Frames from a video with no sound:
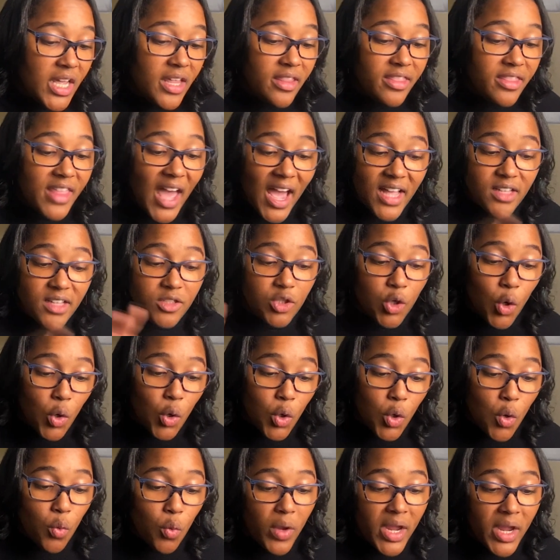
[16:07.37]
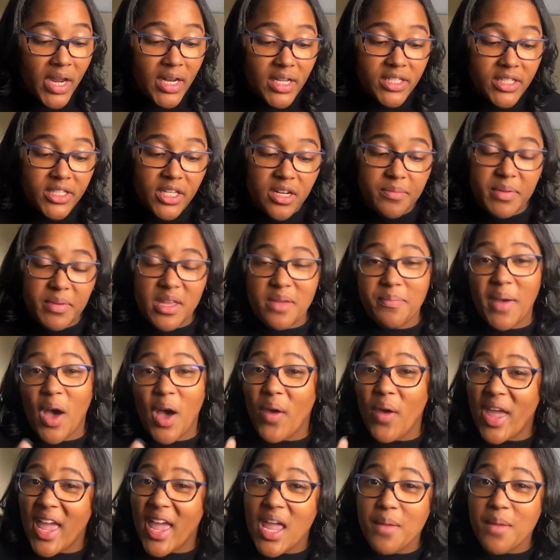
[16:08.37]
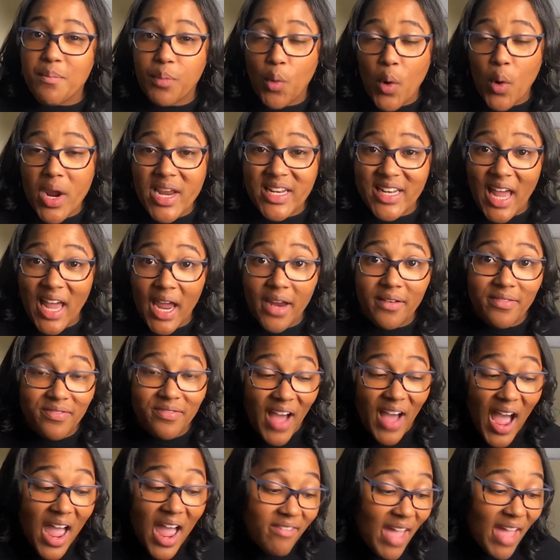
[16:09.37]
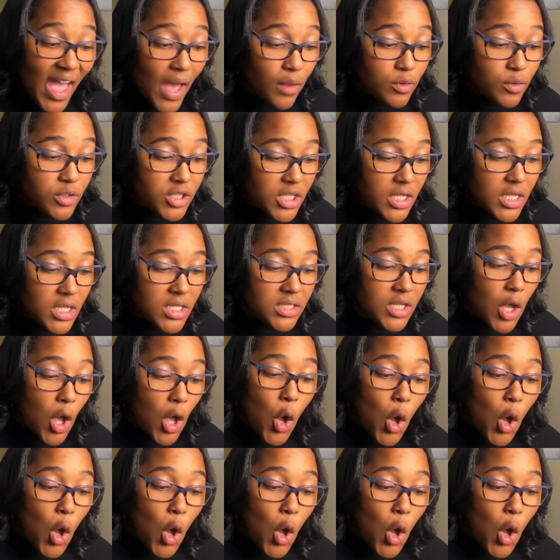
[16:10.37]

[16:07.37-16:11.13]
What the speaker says: that total weight is going to be about 8.95 ounces